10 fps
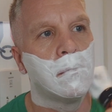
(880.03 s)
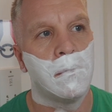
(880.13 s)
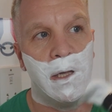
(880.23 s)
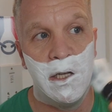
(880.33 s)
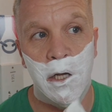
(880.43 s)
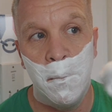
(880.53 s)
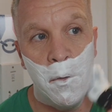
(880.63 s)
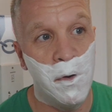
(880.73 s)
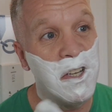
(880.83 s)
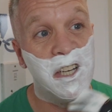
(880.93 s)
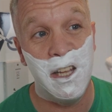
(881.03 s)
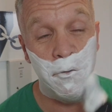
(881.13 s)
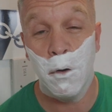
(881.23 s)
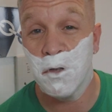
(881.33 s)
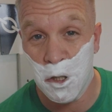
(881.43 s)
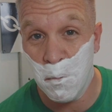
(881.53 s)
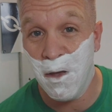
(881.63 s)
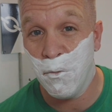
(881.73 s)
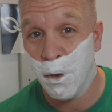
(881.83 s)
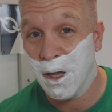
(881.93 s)
Yeah, so I'm originally from
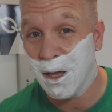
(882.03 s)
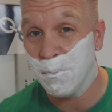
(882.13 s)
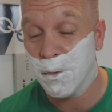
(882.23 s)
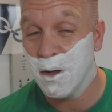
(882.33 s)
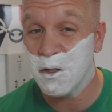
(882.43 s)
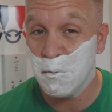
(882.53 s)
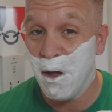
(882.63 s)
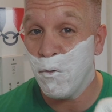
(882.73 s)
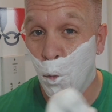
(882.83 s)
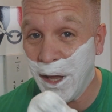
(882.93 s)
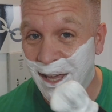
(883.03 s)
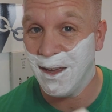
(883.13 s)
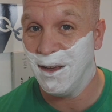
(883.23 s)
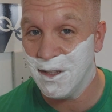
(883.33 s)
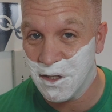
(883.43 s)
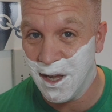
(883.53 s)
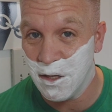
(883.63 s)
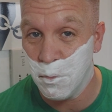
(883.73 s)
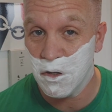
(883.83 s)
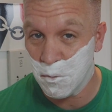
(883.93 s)
Smethwick. Smethwick, it says,
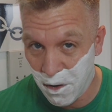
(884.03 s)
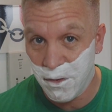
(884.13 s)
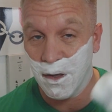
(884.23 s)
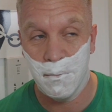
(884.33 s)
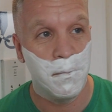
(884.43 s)
but Smethwick.